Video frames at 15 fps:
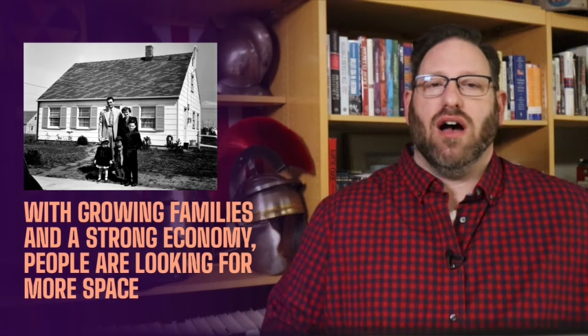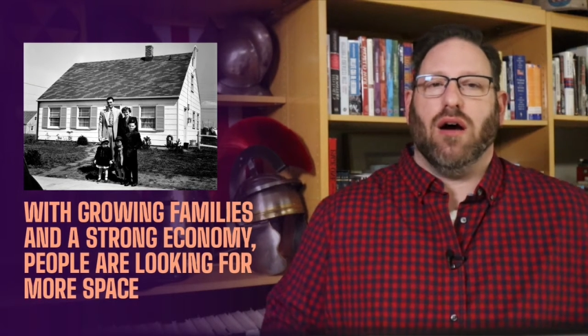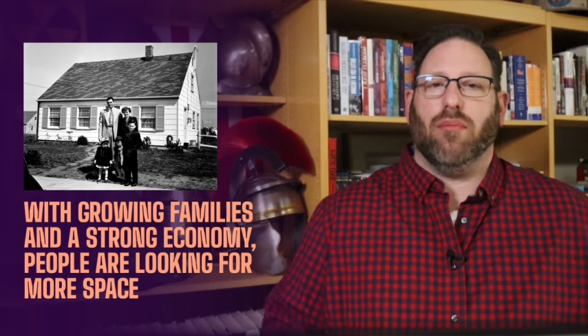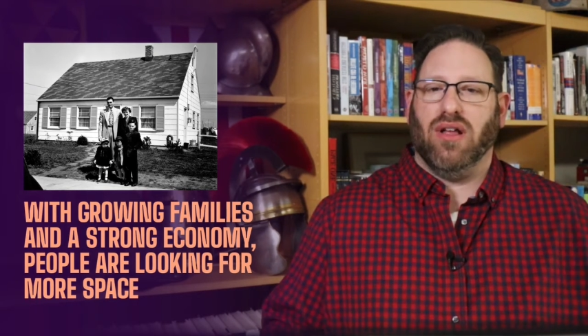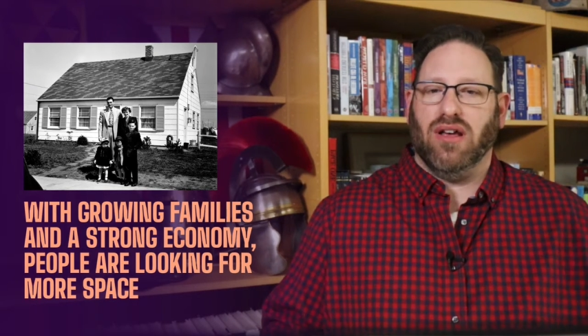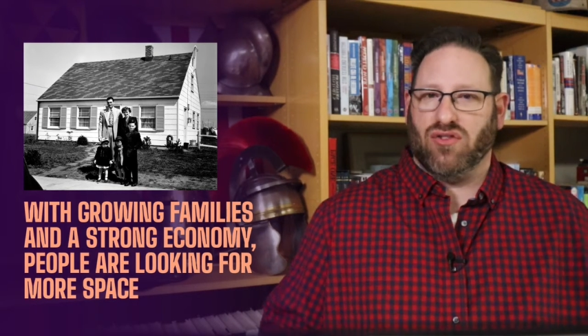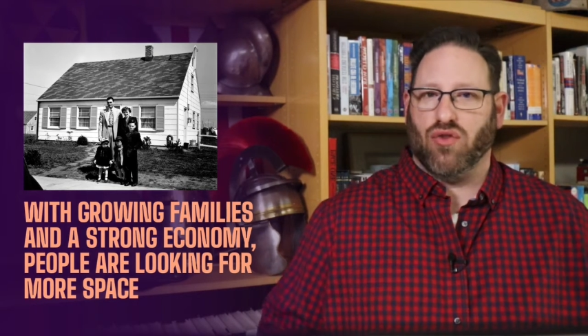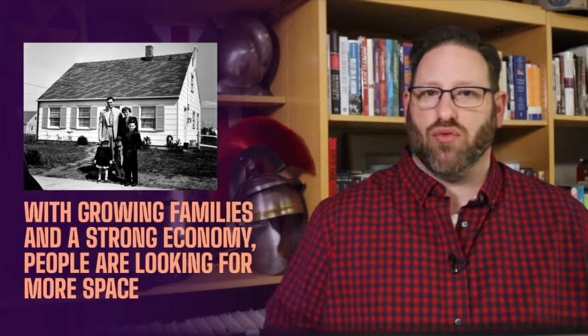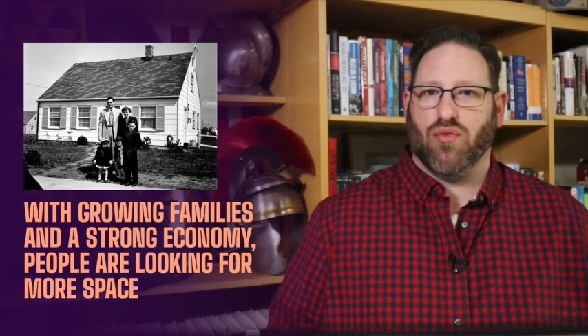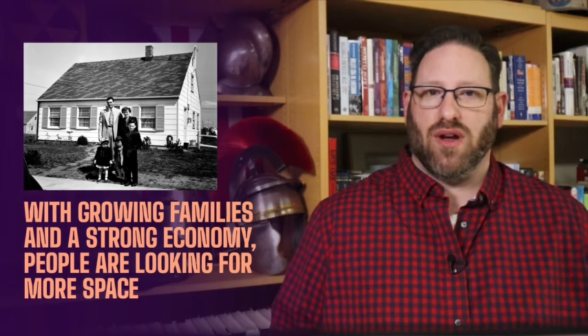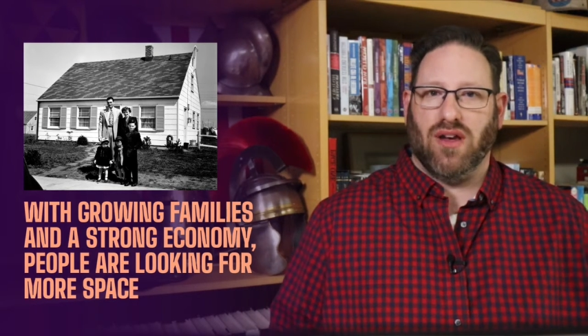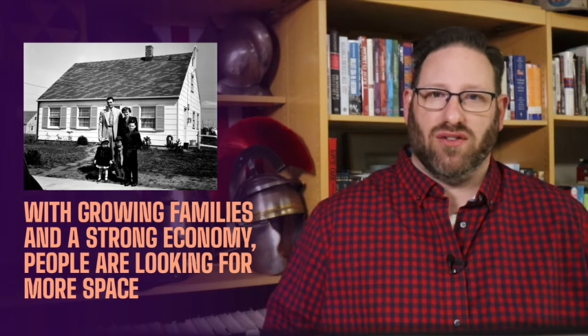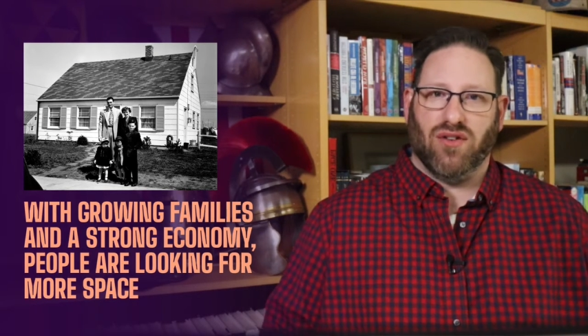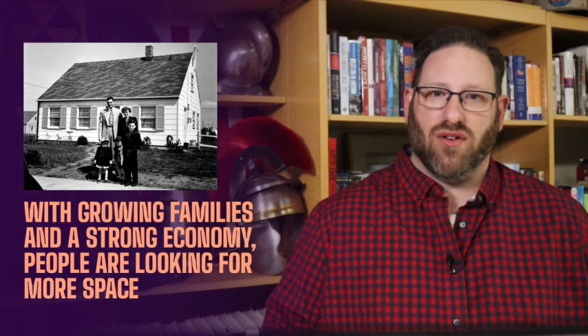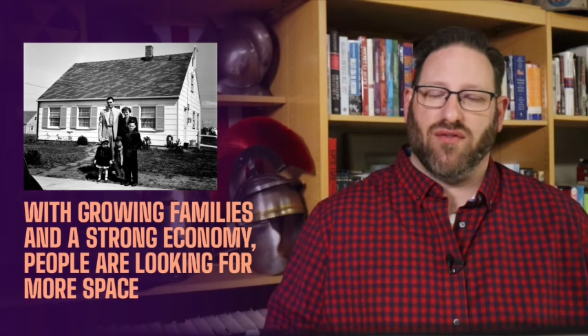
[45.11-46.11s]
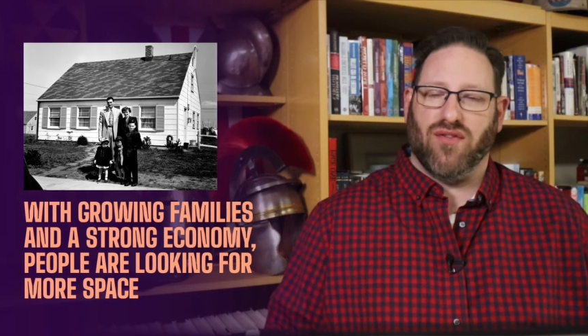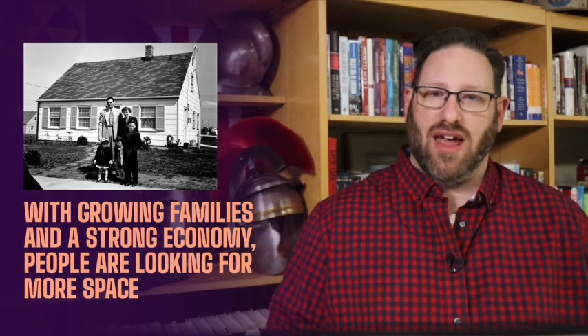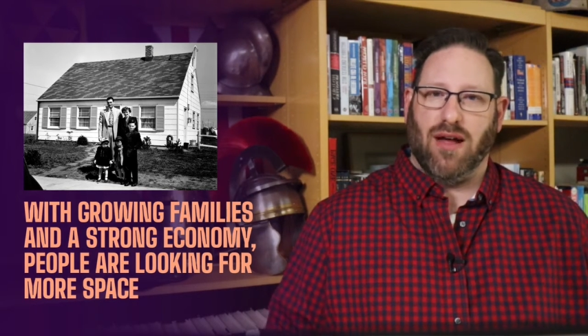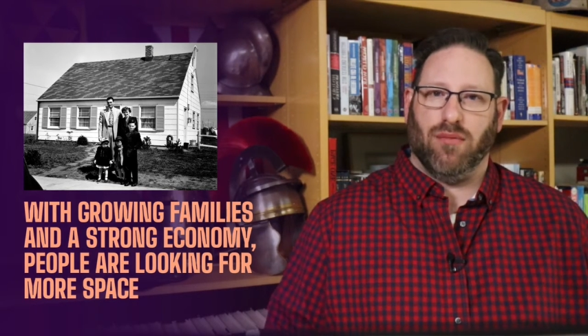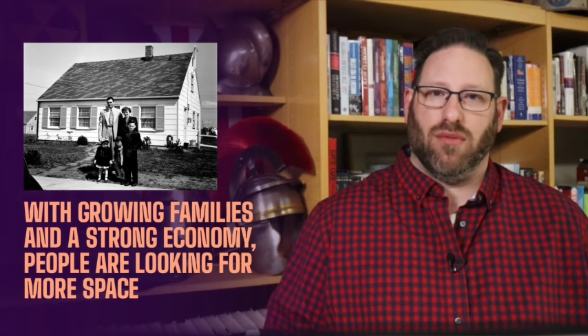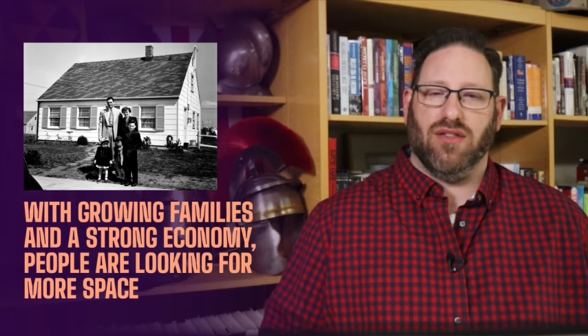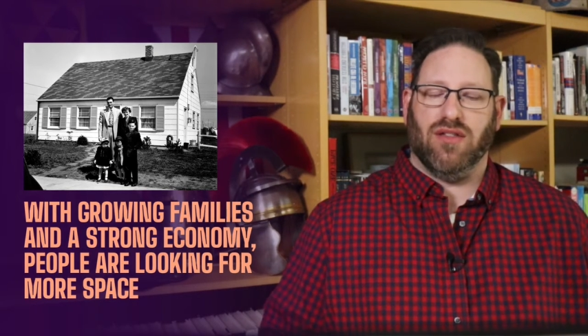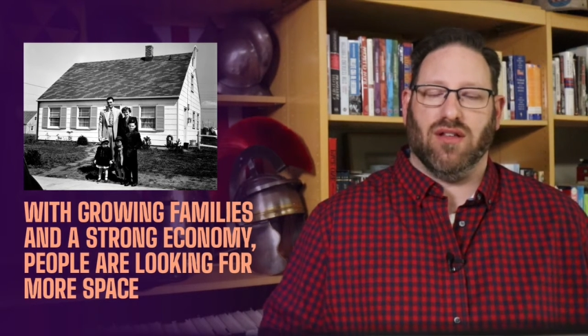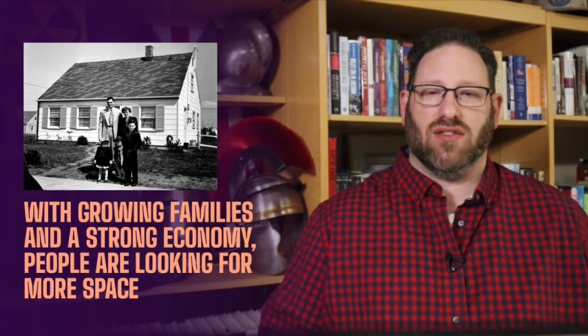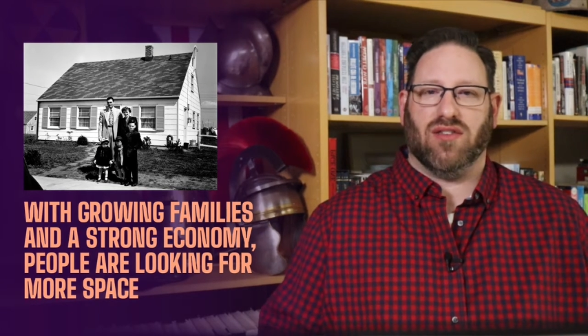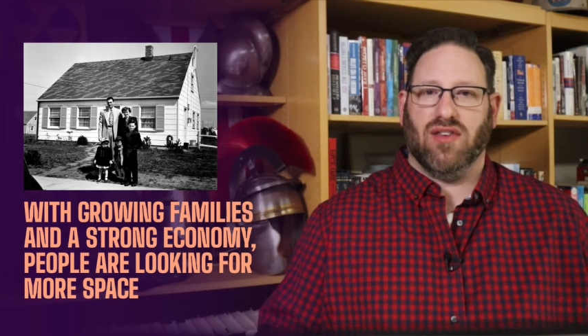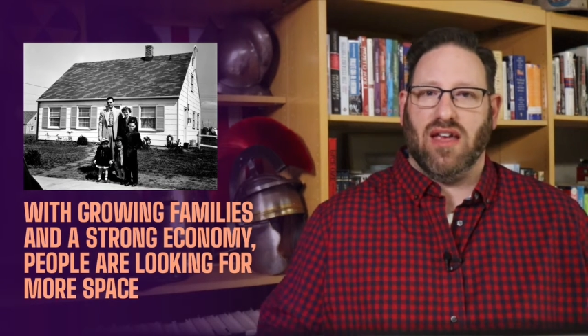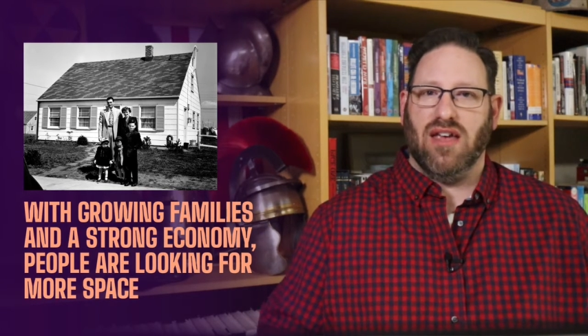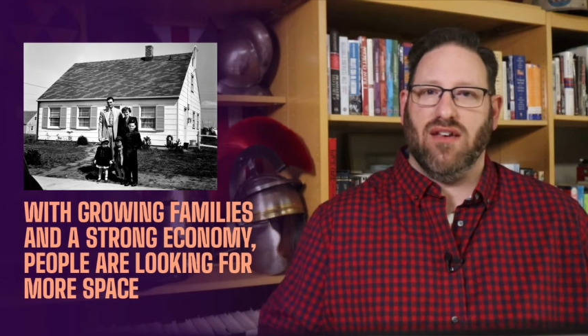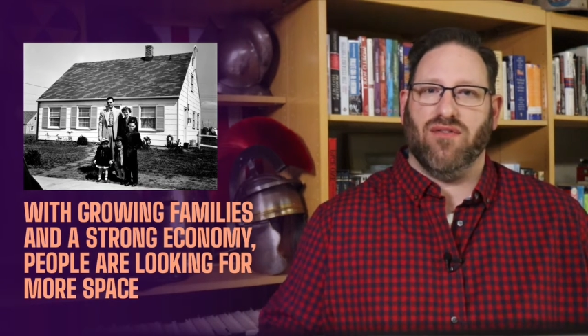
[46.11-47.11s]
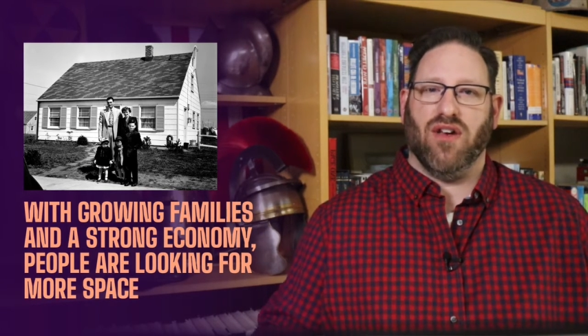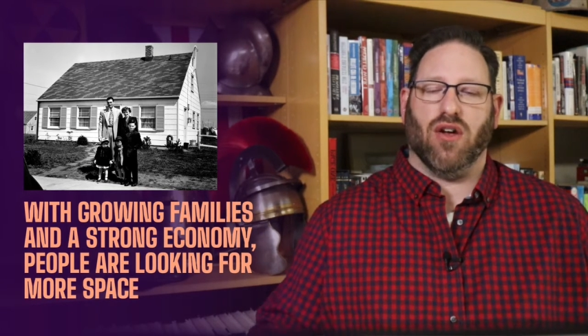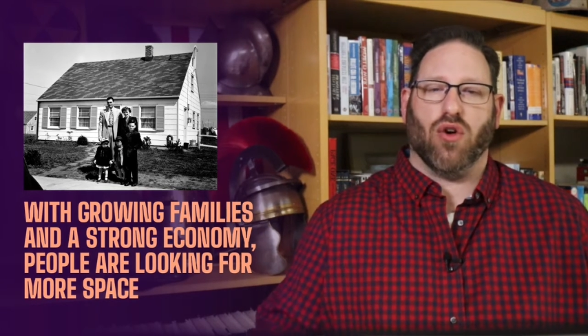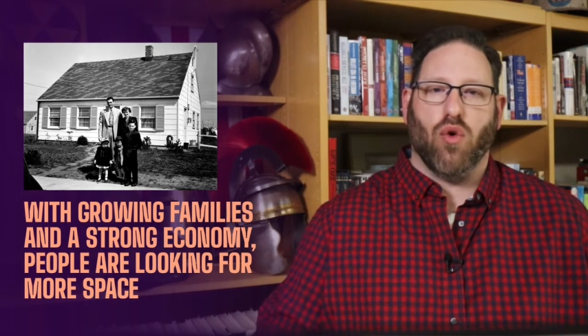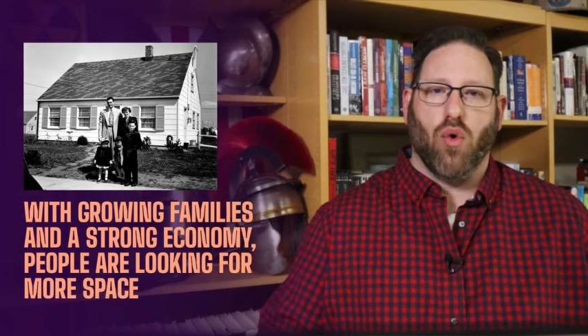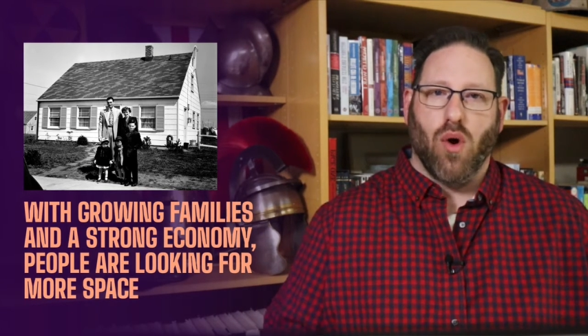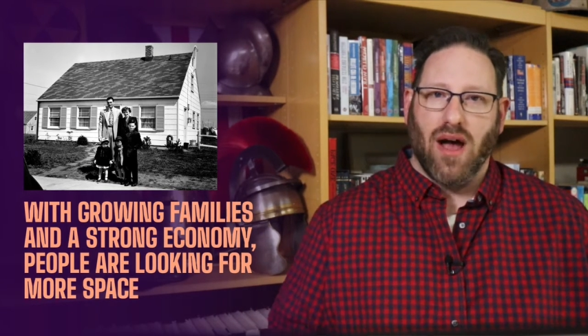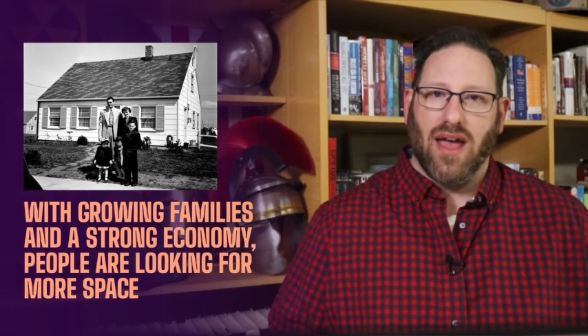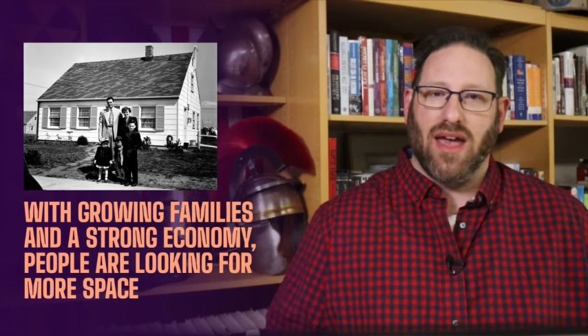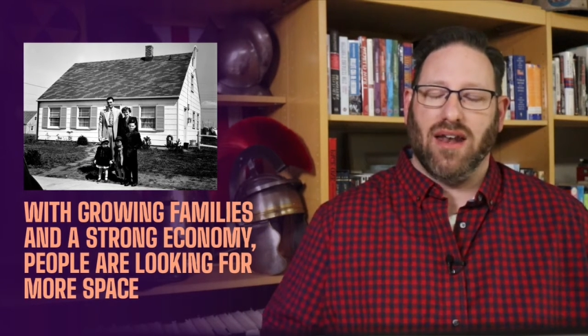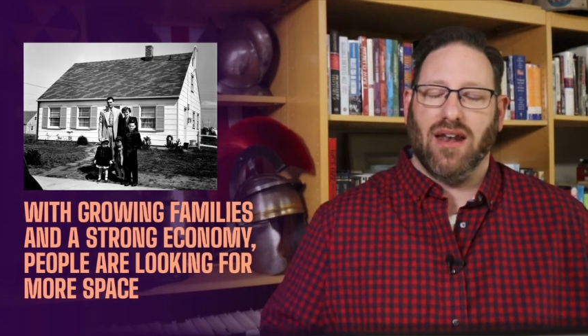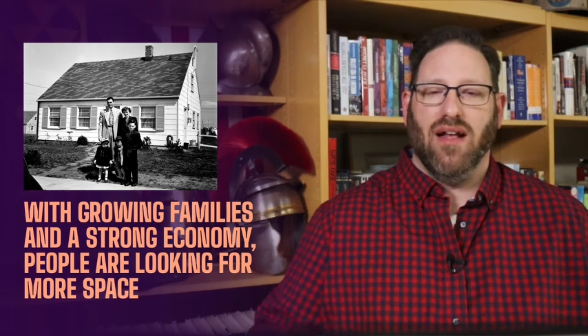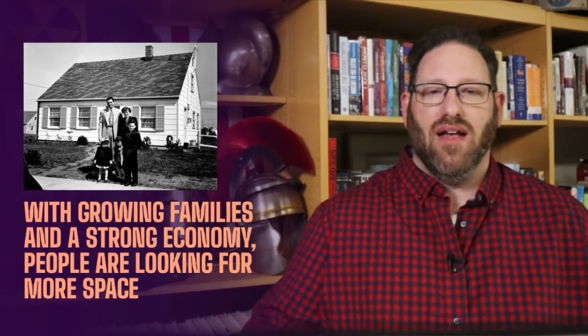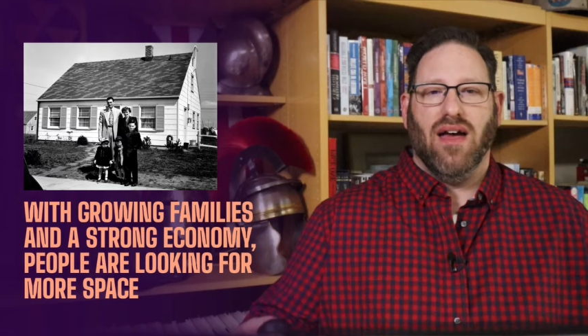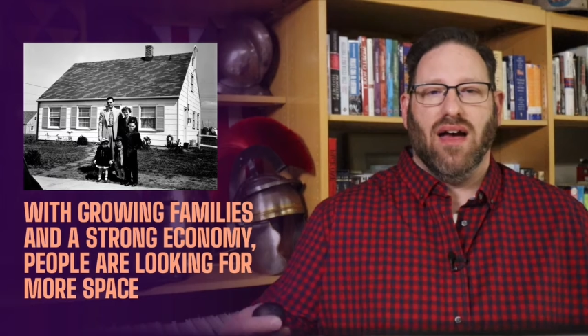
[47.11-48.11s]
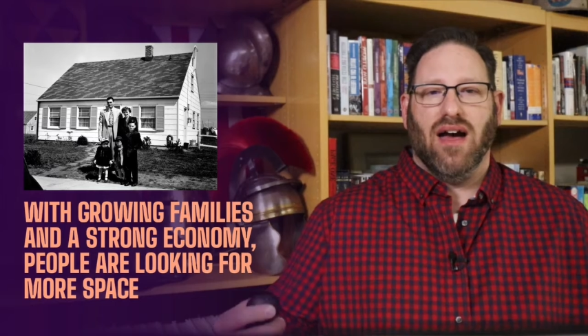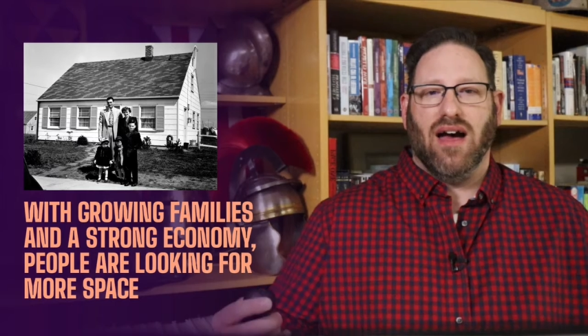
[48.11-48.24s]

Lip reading: a place to raise their family that's safe and quiet,